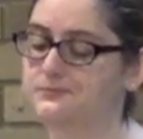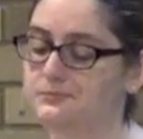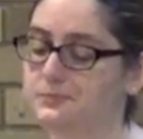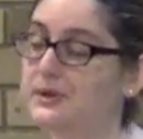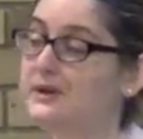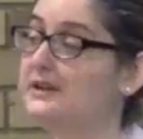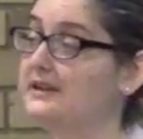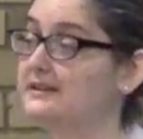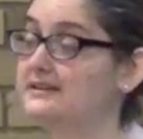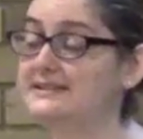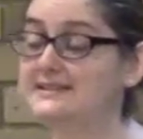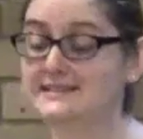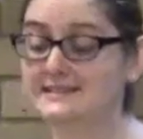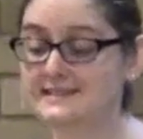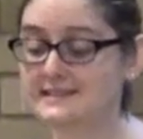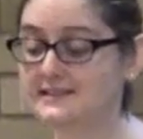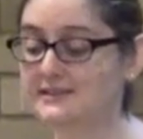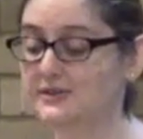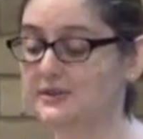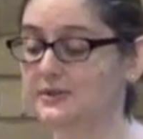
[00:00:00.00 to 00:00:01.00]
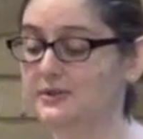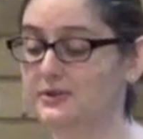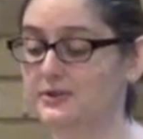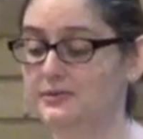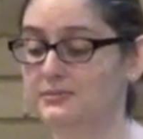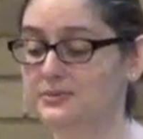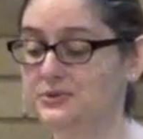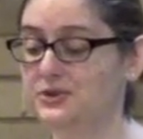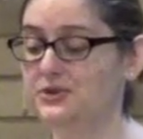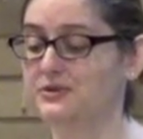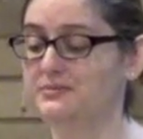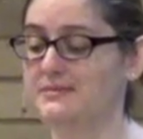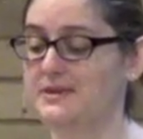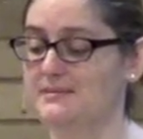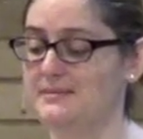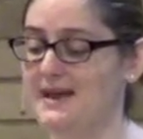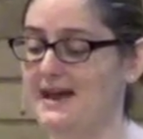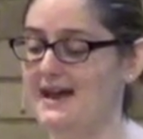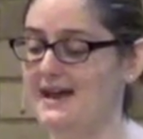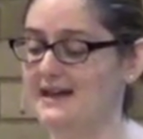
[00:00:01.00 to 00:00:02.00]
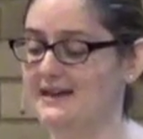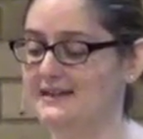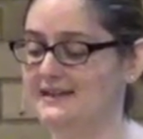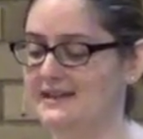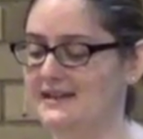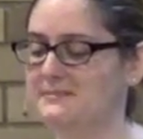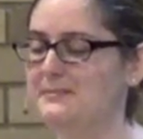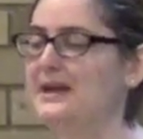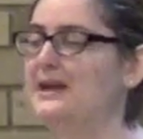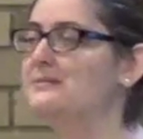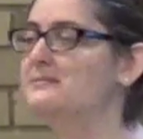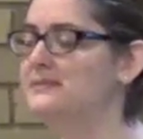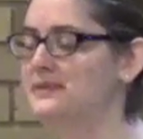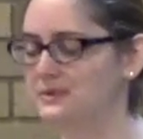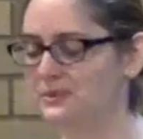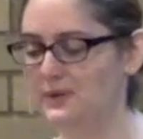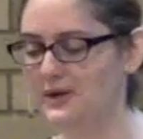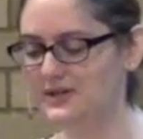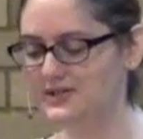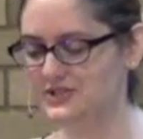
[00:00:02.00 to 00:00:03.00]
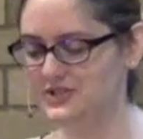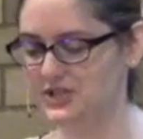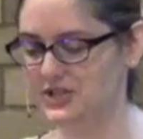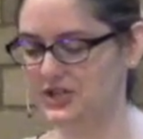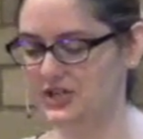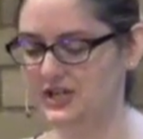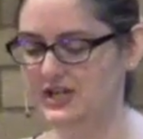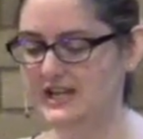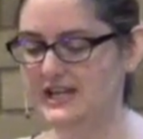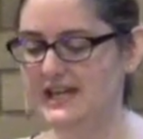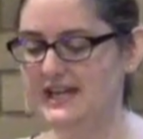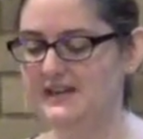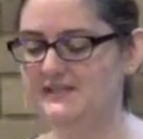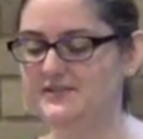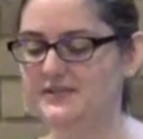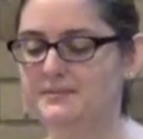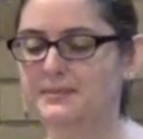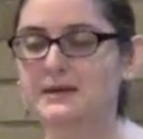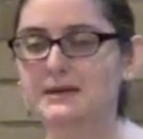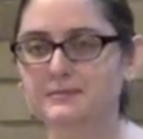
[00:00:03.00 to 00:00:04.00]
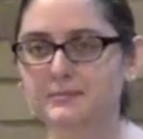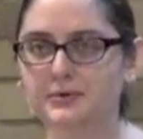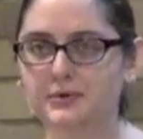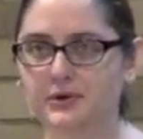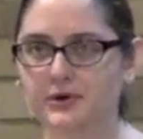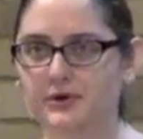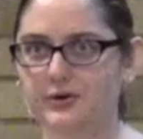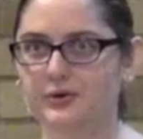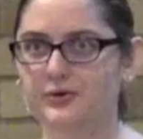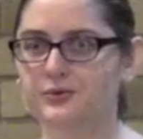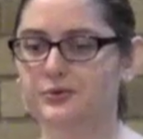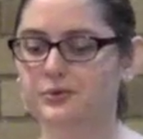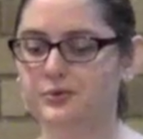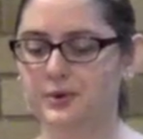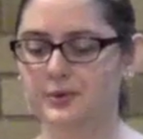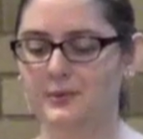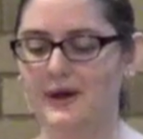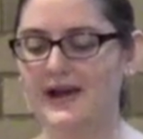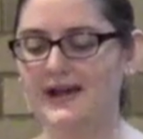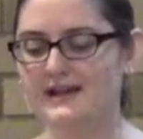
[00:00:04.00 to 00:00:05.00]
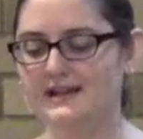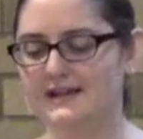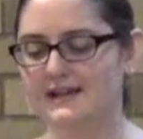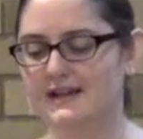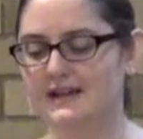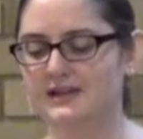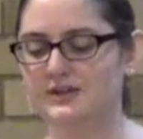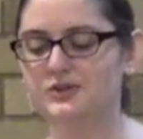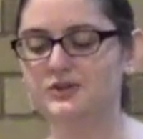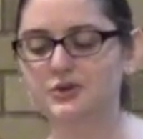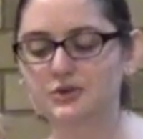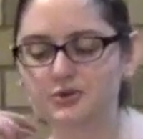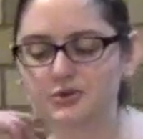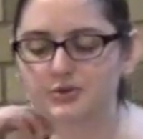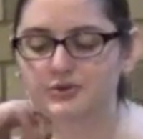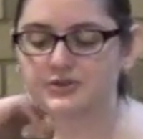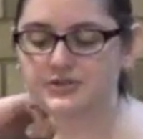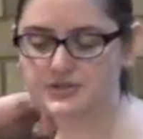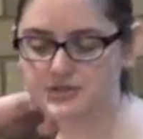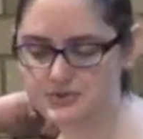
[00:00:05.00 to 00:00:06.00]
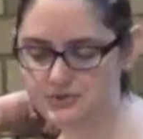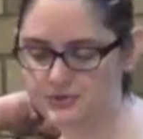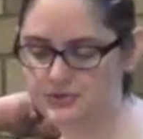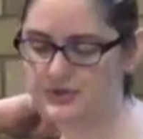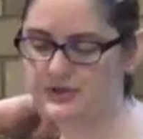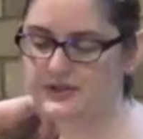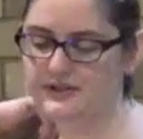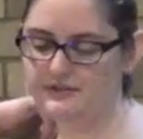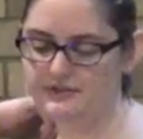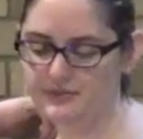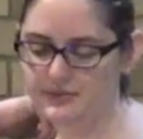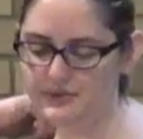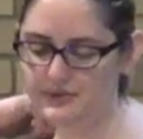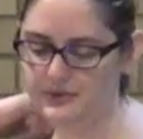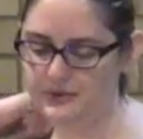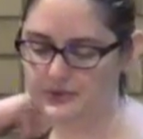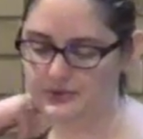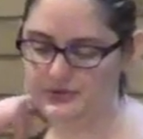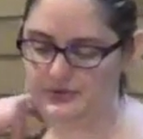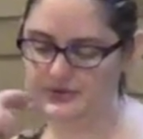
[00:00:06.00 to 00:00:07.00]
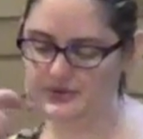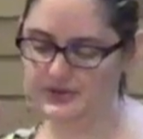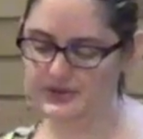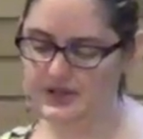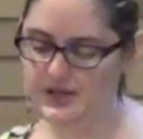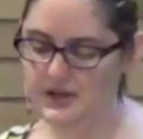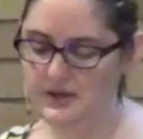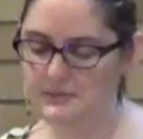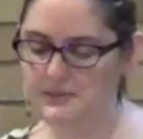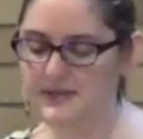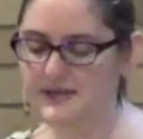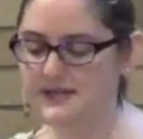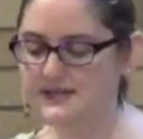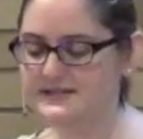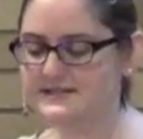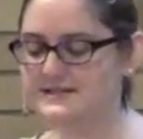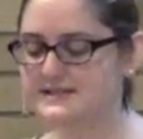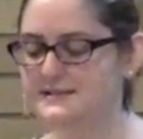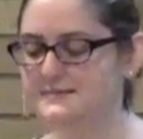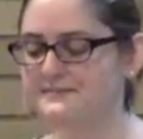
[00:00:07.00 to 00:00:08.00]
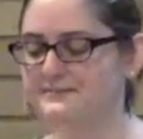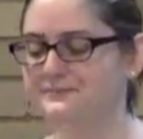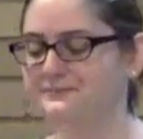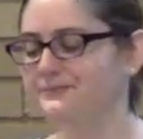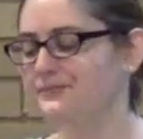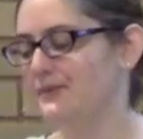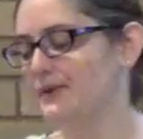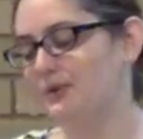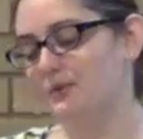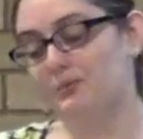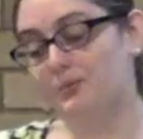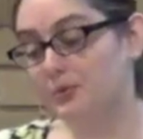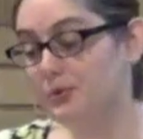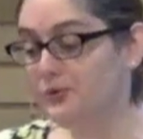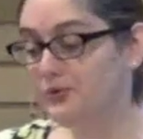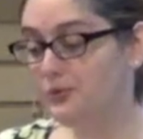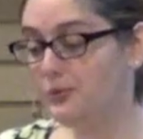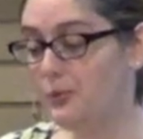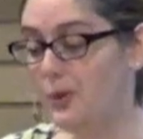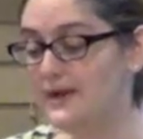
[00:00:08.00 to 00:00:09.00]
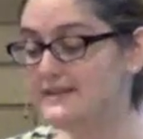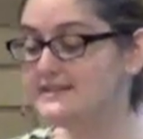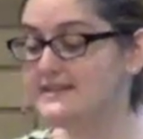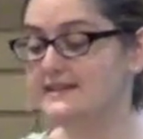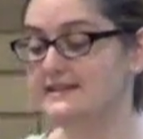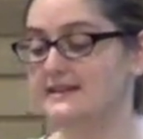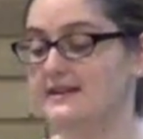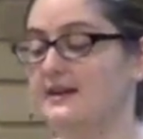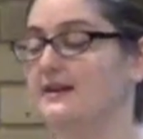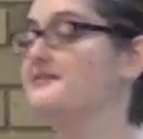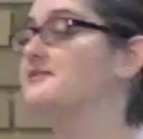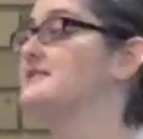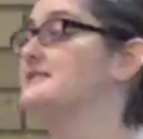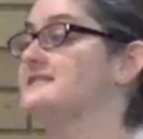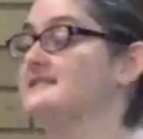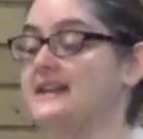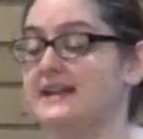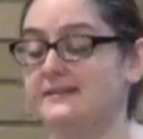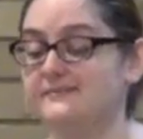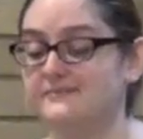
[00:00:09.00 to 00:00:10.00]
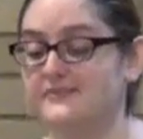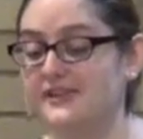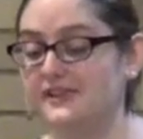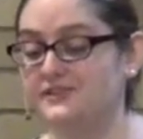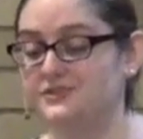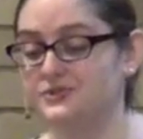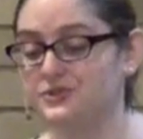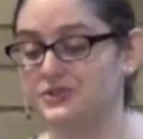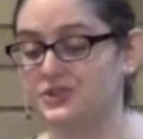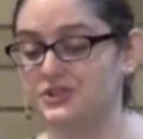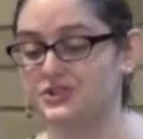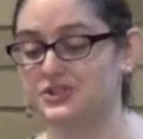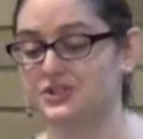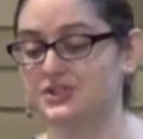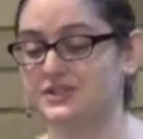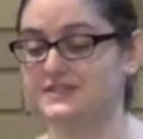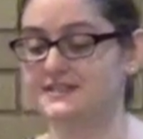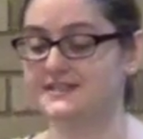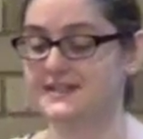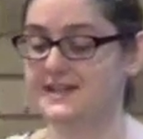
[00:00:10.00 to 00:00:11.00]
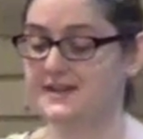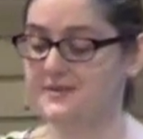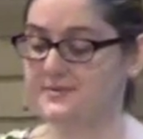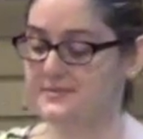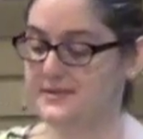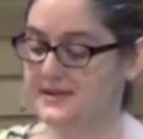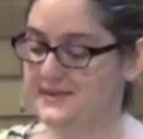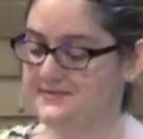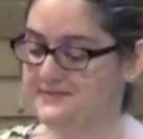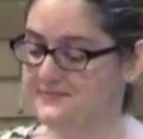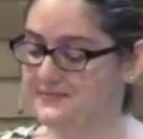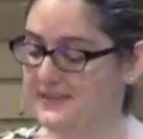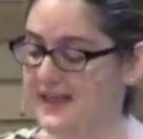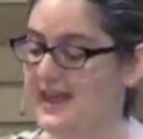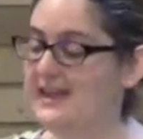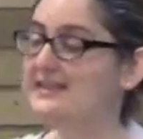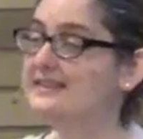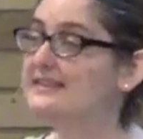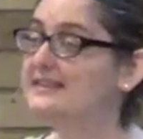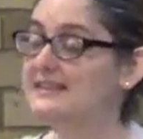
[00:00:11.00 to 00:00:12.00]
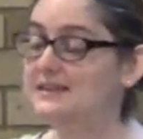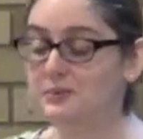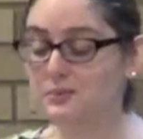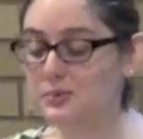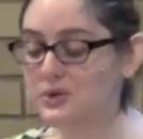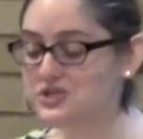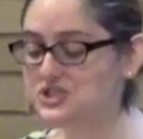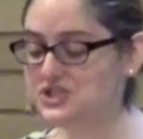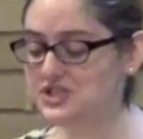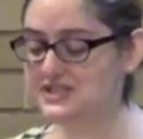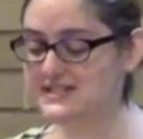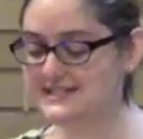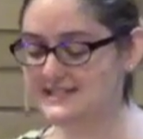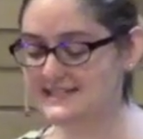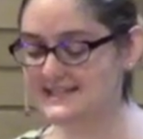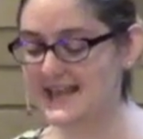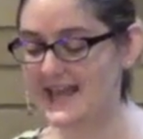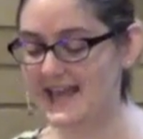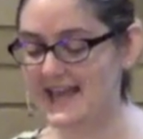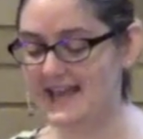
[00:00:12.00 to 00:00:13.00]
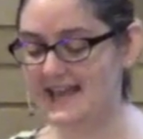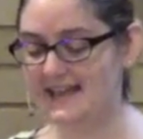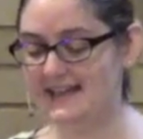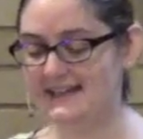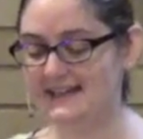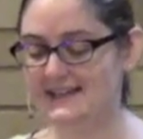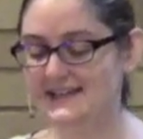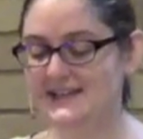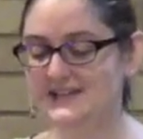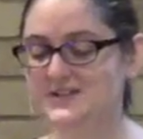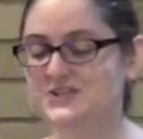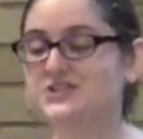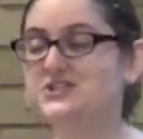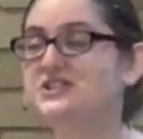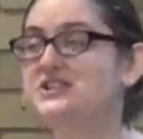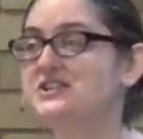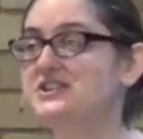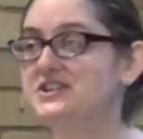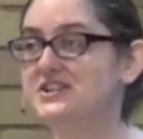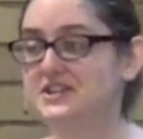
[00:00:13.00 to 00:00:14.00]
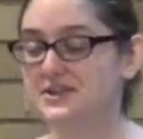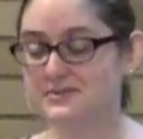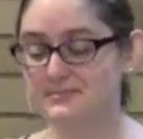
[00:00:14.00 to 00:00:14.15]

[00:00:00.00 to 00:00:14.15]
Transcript: but it still took me back. It made me wonder if the people who were writing knew the story of Ruth, because Ruth wasn't of the same faith tradition as Naomi. And when she stayed, she